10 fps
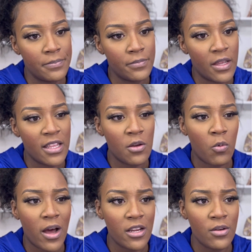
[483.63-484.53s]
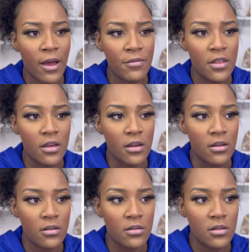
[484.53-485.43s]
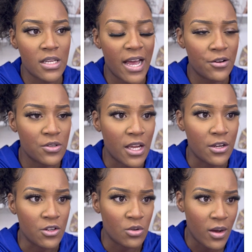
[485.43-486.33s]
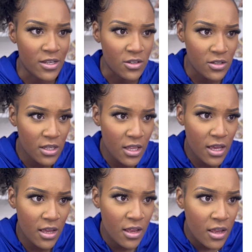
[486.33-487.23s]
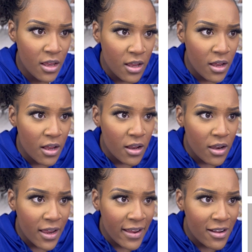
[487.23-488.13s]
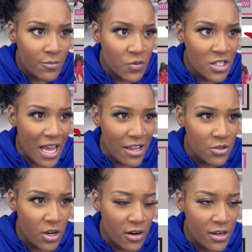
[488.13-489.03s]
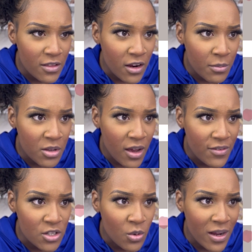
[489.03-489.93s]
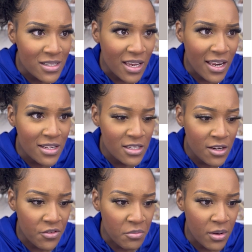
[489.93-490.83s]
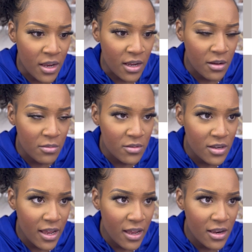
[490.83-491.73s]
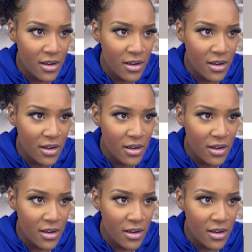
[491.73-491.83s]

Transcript: And then why do you have the titles on here twice? Y'all see that? Like, the title's already there, but you have it twice and it's a different paint. And